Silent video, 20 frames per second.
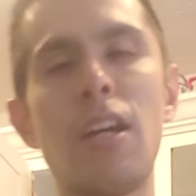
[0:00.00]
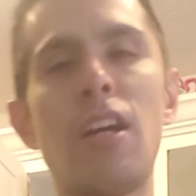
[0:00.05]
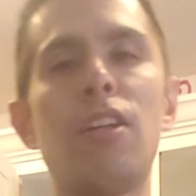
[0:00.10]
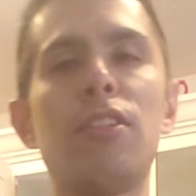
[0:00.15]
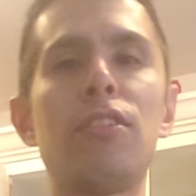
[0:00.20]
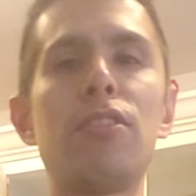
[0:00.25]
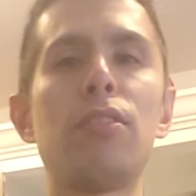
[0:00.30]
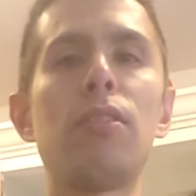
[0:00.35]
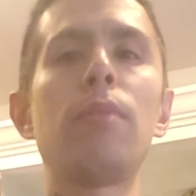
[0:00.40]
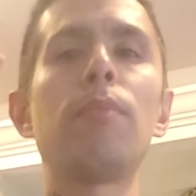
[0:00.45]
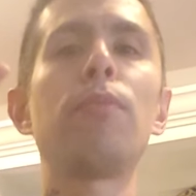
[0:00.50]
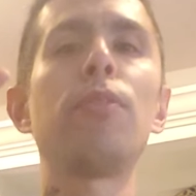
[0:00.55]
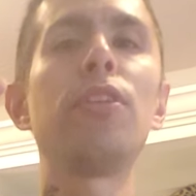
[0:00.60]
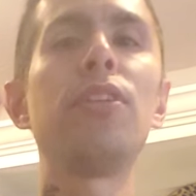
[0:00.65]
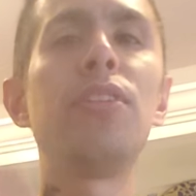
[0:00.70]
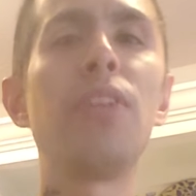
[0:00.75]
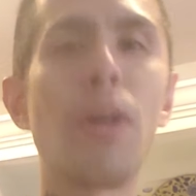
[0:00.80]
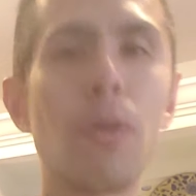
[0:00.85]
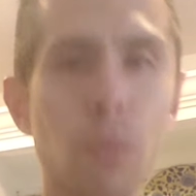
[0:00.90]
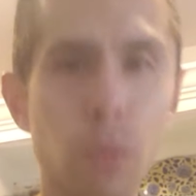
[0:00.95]
until
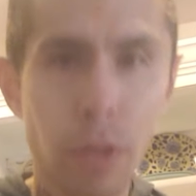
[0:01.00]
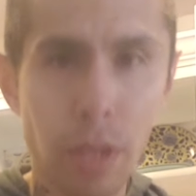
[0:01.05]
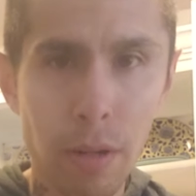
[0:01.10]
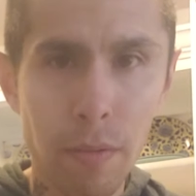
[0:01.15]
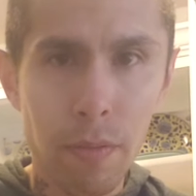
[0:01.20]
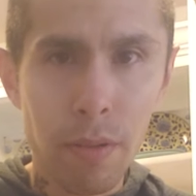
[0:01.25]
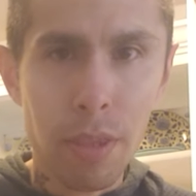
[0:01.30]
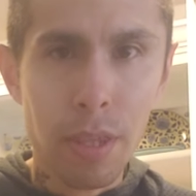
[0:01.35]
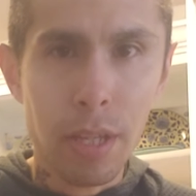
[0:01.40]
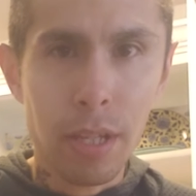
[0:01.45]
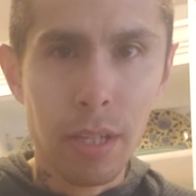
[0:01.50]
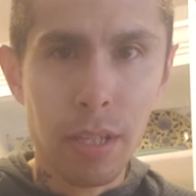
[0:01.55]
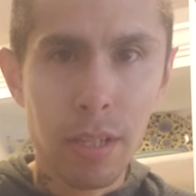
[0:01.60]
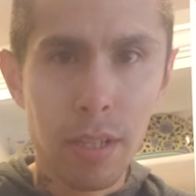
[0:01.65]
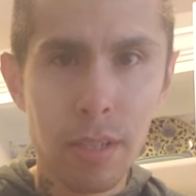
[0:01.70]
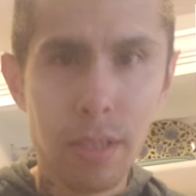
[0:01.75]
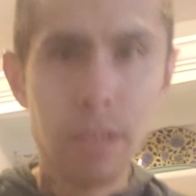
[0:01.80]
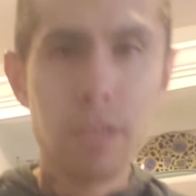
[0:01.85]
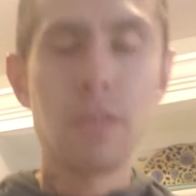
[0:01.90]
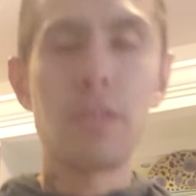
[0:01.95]
I'm done with everything.
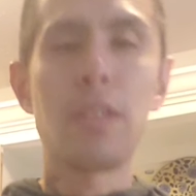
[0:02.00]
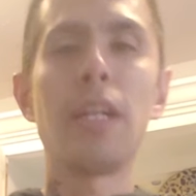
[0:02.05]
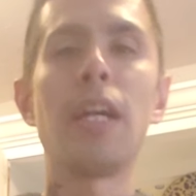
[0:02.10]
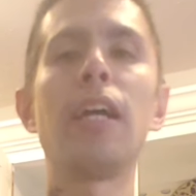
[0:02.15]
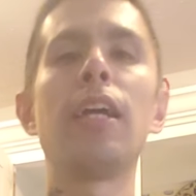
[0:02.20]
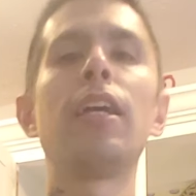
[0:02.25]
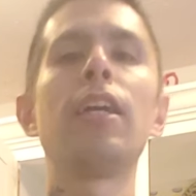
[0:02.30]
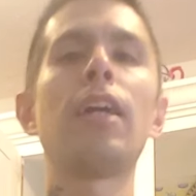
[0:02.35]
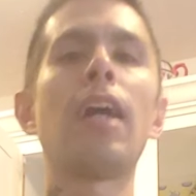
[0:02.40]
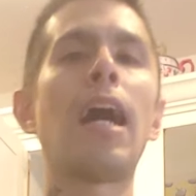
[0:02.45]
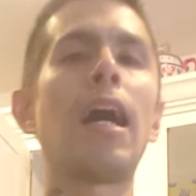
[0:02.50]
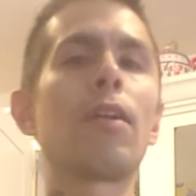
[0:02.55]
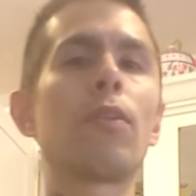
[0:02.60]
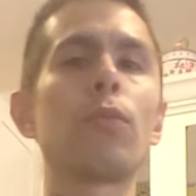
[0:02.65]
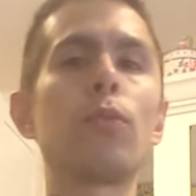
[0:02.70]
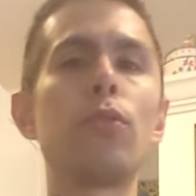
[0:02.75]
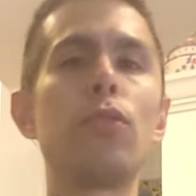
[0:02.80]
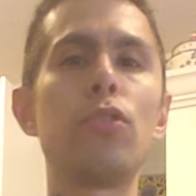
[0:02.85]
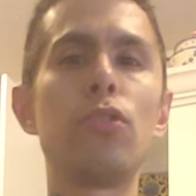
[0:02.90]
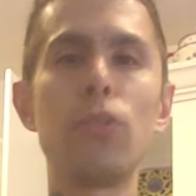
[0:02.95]
Okay, I
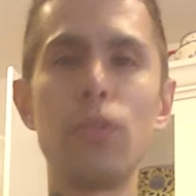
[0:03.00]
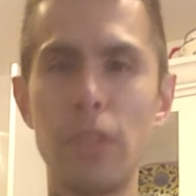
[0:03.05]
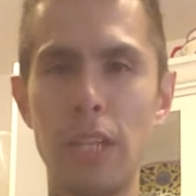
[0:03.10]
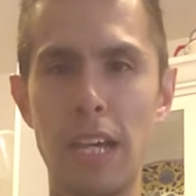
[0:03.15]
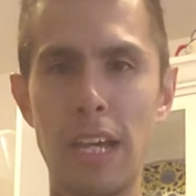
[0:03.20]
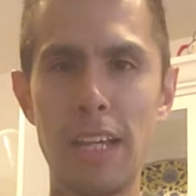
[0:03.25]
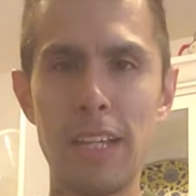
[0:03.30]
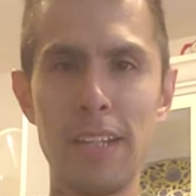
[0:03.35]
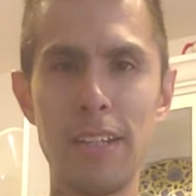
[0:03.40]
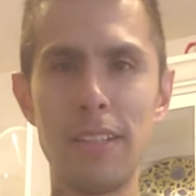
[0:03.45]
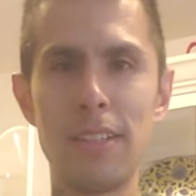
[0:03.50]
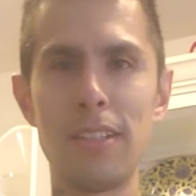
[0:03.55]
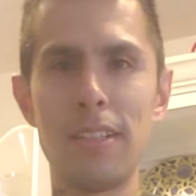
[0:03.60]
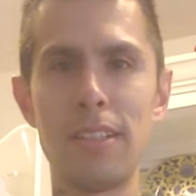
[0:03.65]
don't do that.